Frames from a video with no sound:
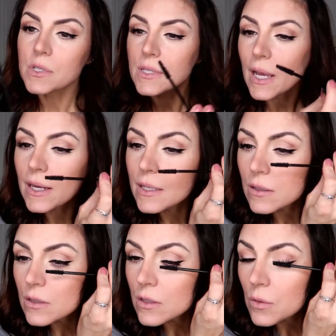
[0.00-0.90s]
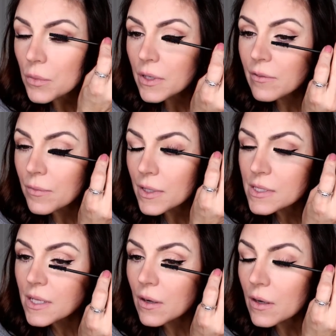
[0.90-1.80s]
Just adding a little bit of
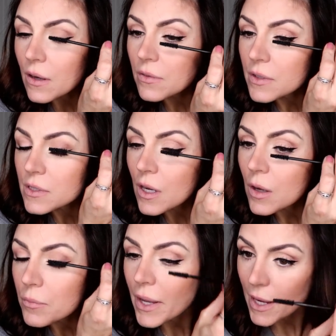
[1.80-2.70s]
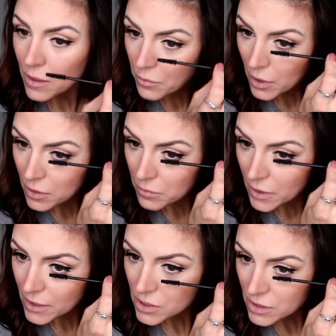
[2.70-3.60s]
mascara on the top and bottom
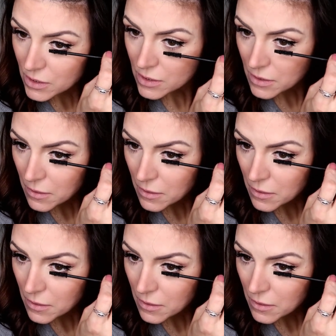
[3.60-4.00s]
lashes.